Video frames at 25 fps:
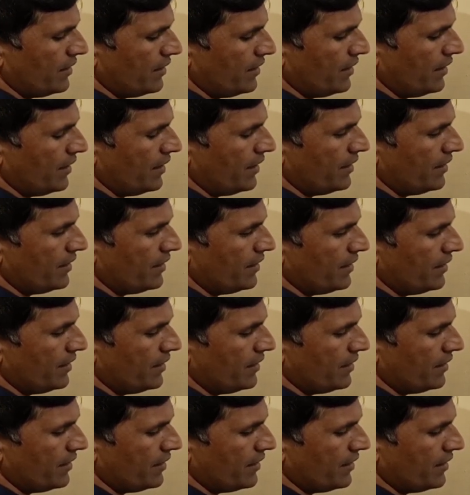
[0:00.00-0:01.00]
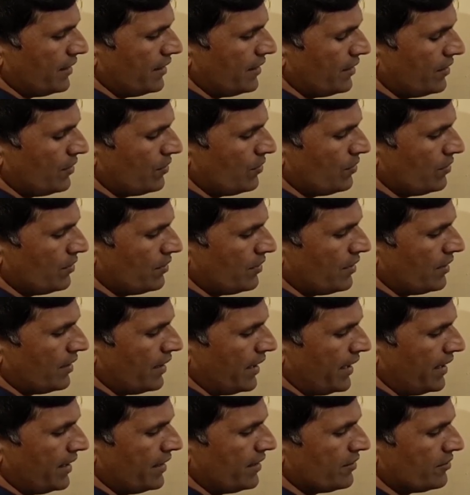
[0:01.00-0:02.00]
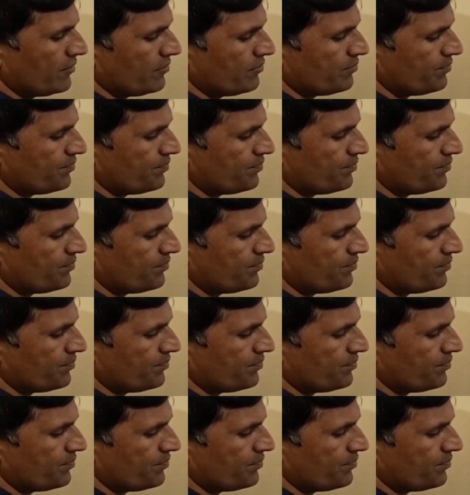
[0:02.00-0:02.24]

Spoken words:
18 into 9.